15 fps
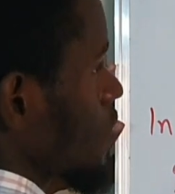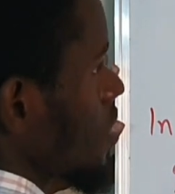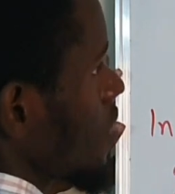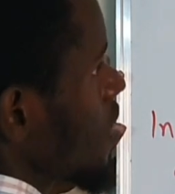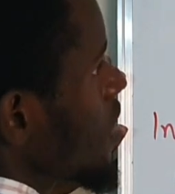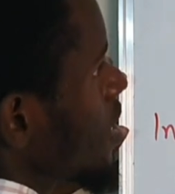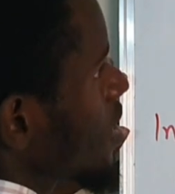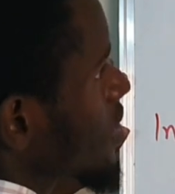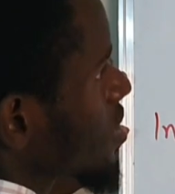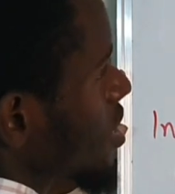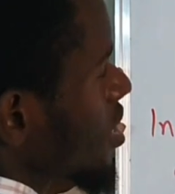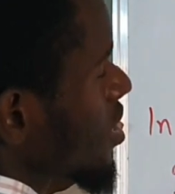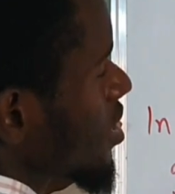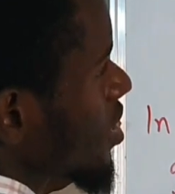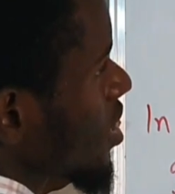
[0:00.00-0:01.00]
1 and then
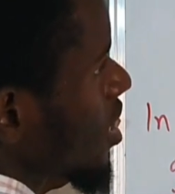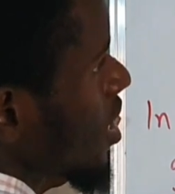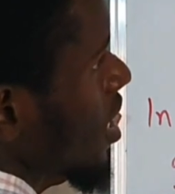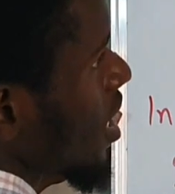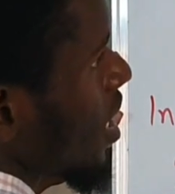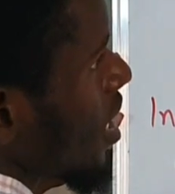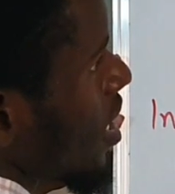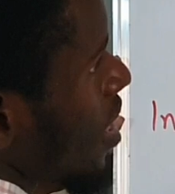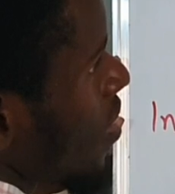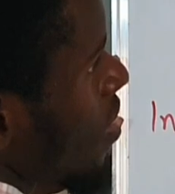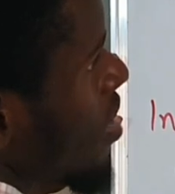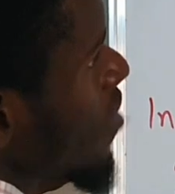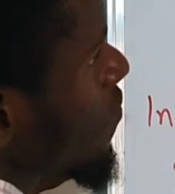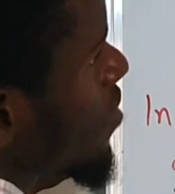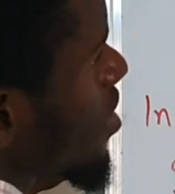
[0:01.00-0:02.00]
xn.
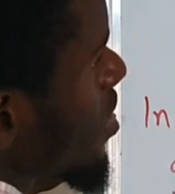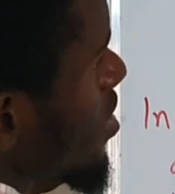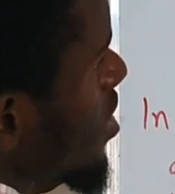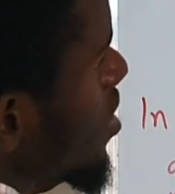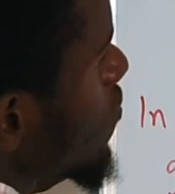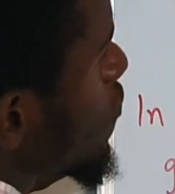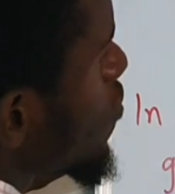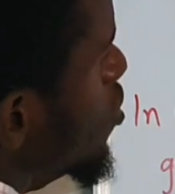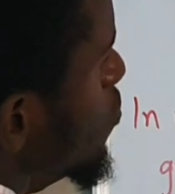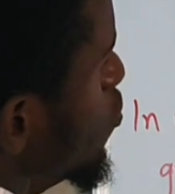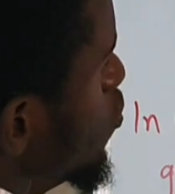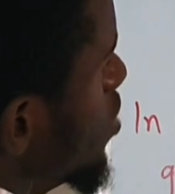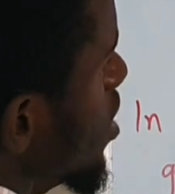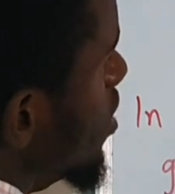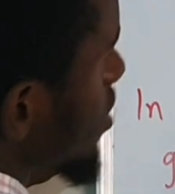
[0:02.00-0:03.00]
The difference between